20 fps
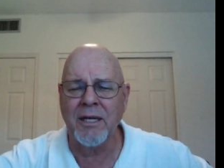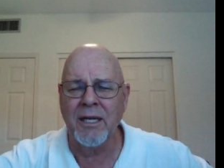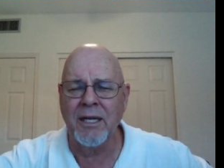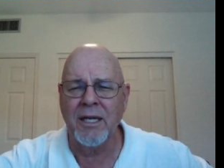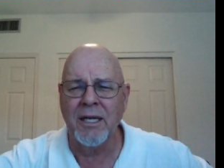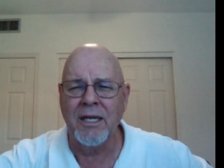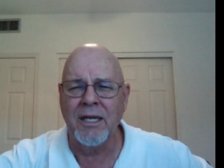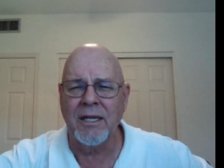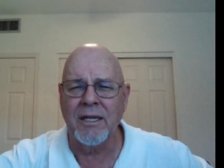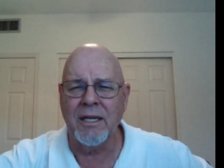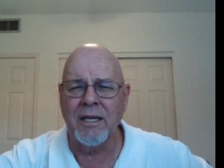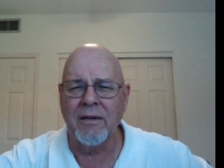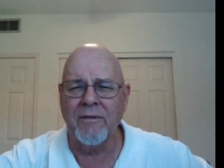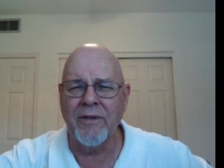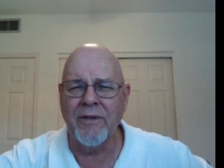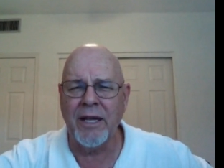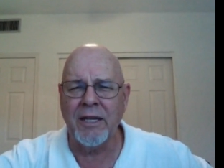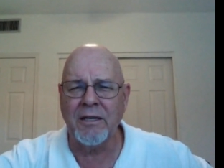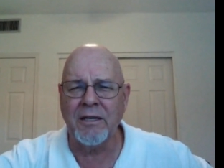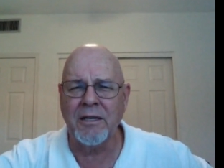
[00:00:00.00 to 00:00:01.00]
at a
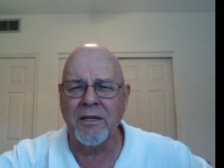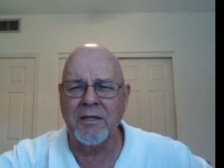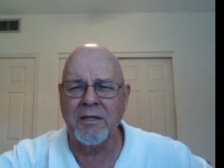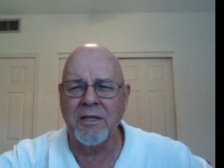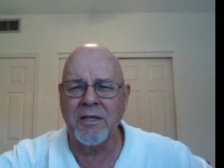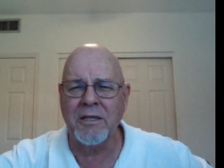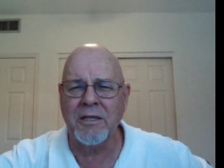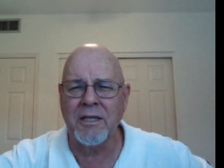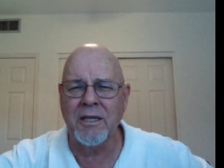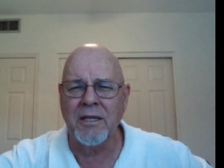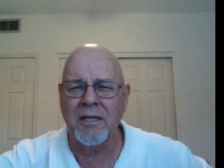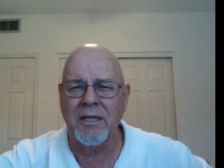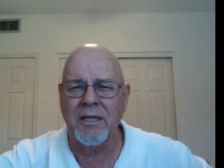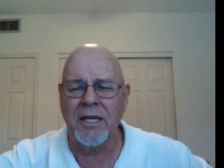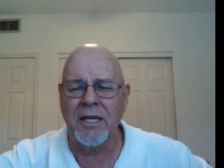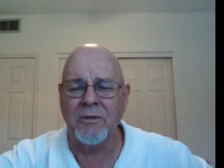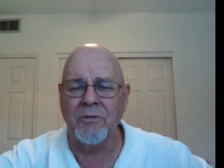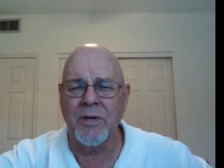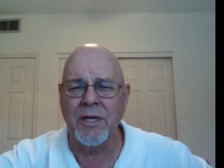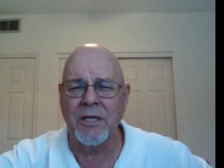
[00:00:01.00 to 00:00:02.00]
technical level and also
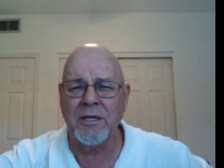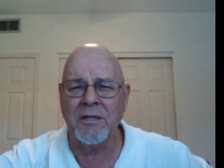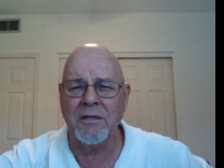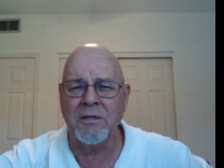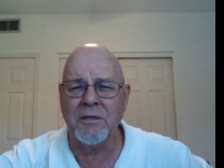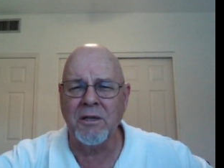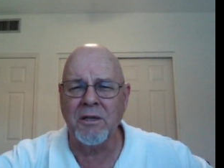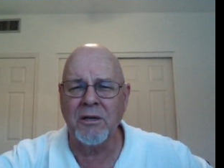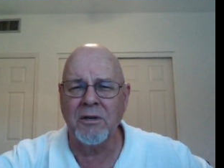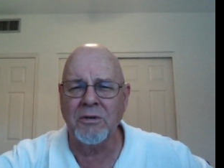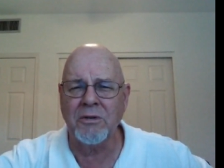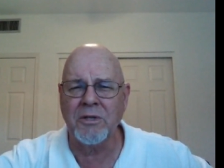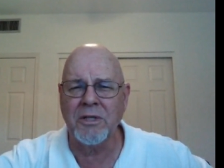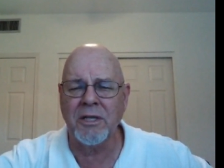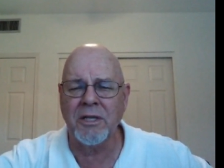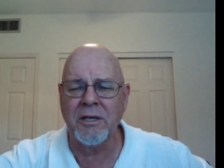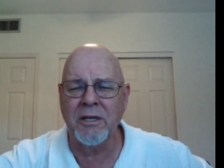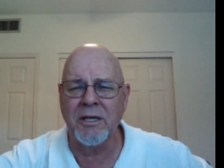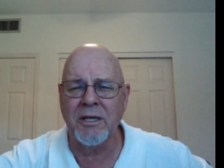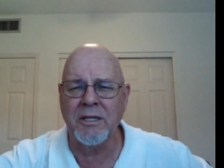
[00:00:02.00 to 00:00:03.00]
explaining the
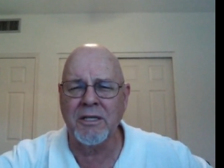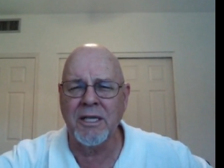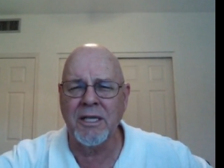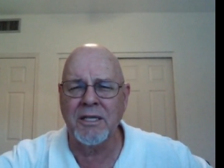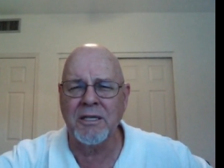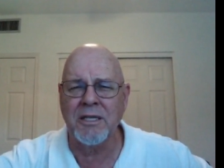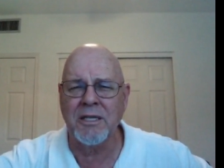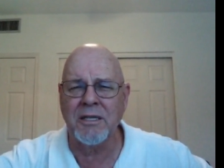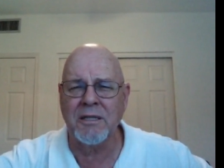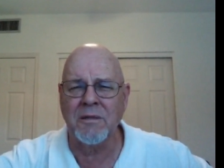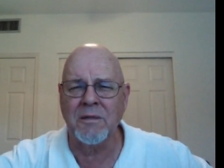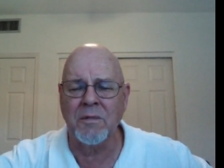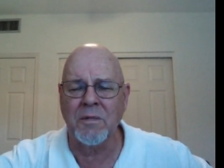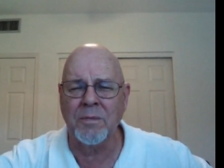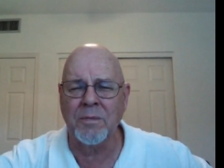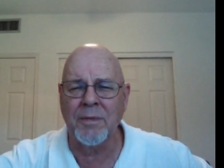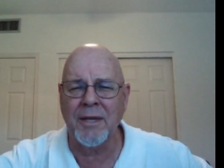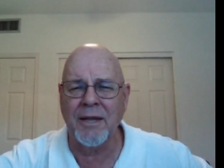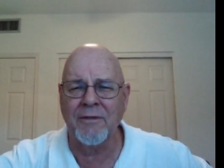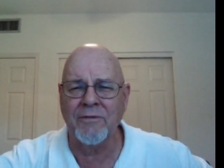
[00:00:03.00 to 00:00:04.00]
advantages
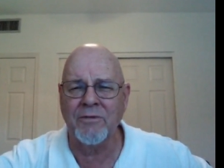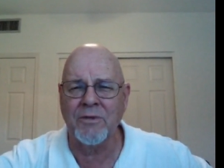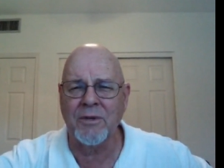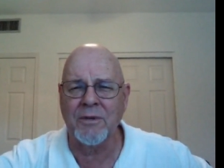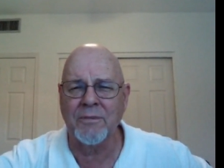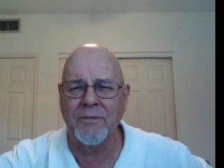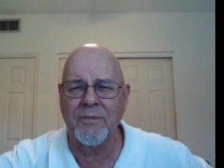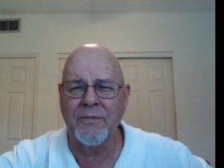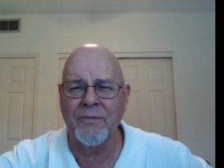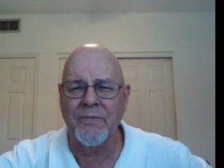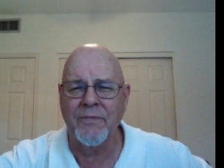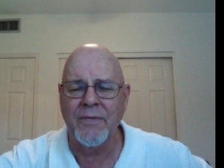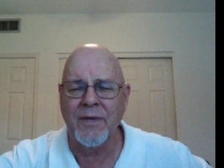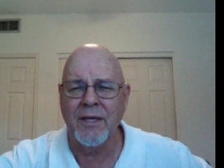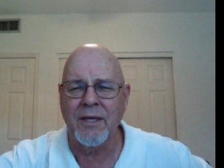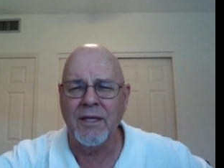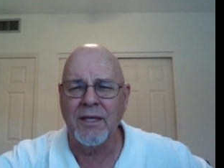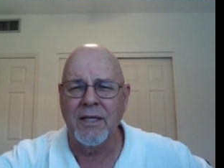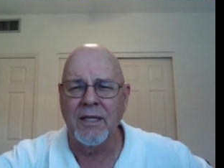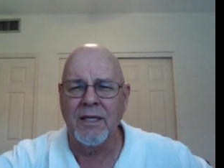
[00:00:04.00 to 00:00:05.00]
and regions to
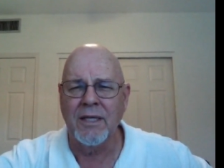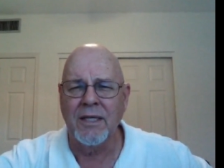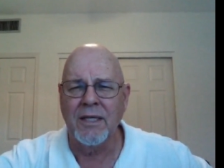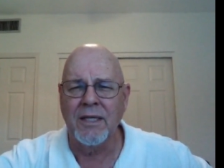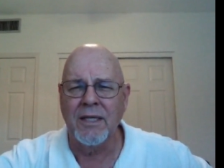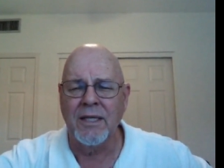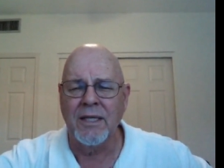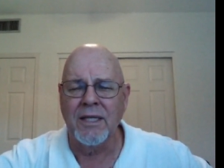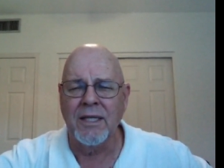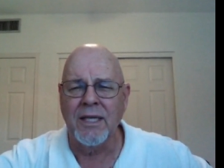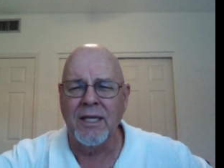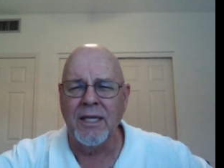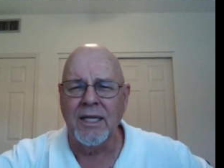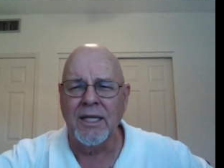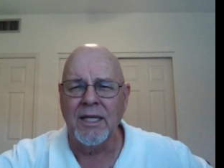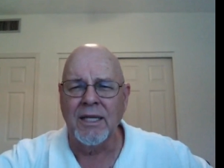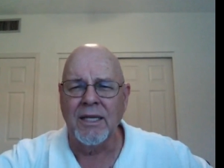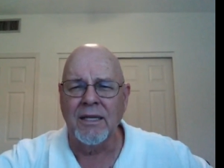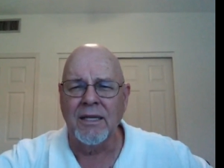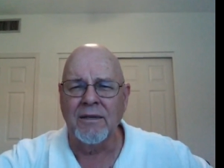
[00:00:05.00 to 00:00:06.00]
host it on the Z
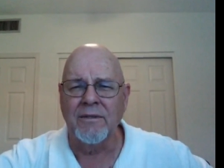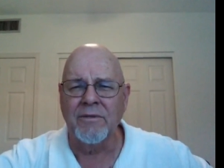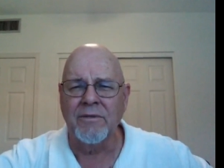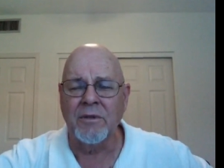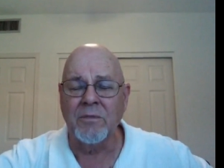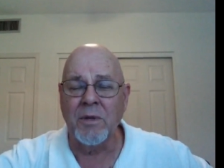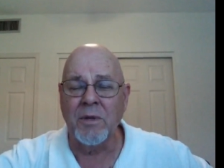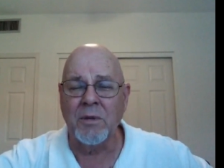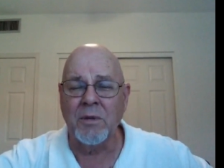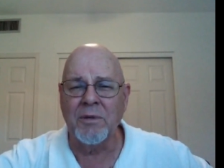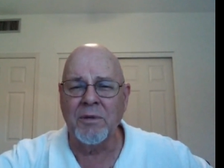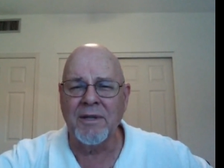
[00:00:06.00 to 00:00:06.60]
Systems platform.